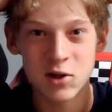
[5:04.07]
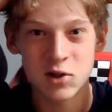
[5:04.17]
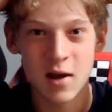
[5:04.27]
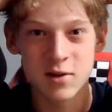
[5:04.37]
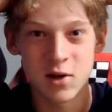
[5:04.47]

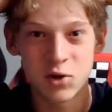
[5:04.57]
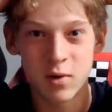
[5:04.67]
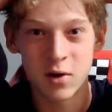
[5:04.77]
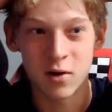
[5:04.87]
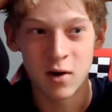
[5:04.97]
hashtags on
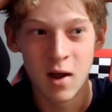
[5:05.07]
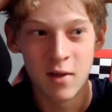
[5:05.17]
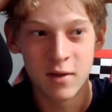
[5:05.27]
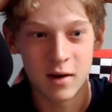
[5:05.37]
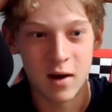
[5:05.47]
Twitter
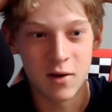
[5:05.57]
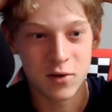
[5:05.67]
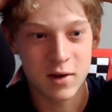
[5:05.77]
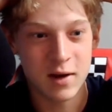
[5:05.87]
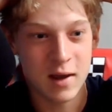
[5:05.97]
that
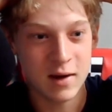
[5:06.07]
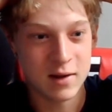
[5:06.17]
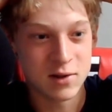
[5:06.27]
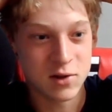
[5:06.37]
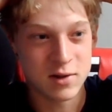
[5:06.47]
other
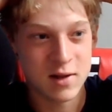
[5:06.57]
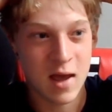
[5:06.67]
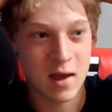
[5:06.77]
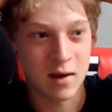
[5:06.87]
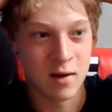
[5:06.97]
Canadians are
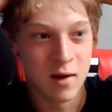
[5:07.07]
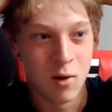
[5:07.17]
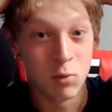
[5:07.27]
saying,